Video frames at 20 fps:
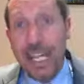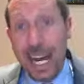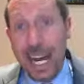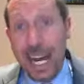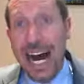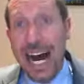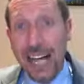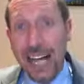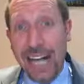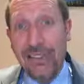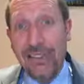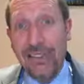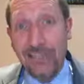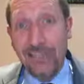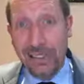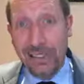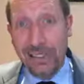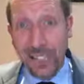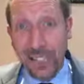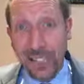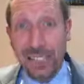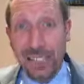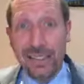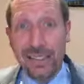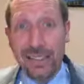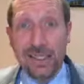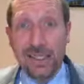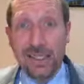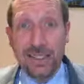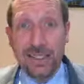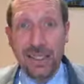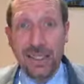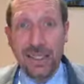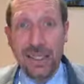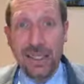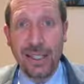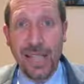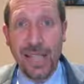cardinal sins